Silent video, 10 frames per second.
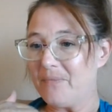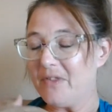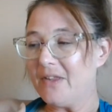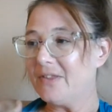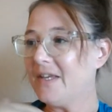
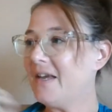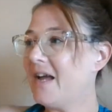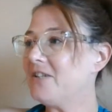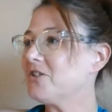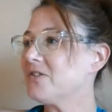The thing,
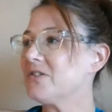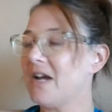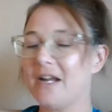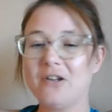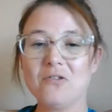I
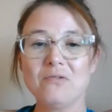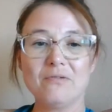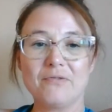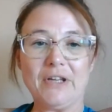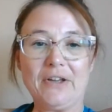don't
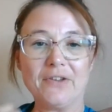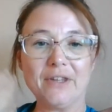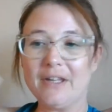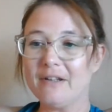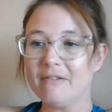feel
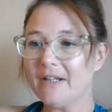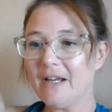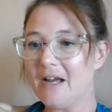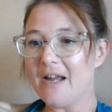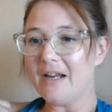that
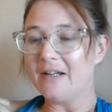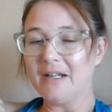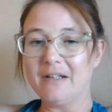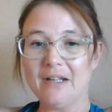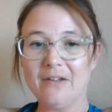I
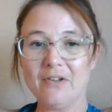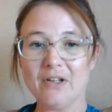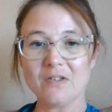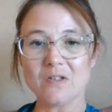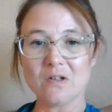need to even
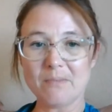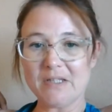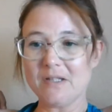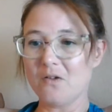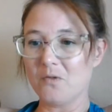concern
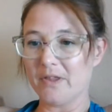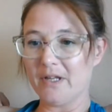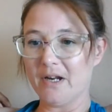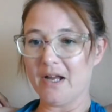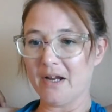myself with
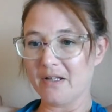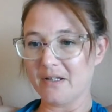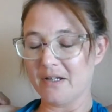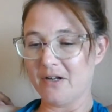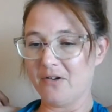it.
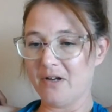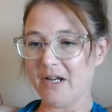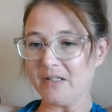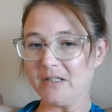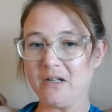I
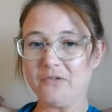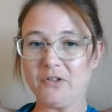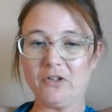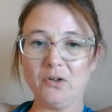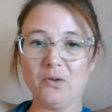got stuff
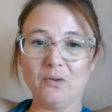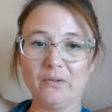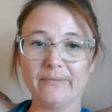to do.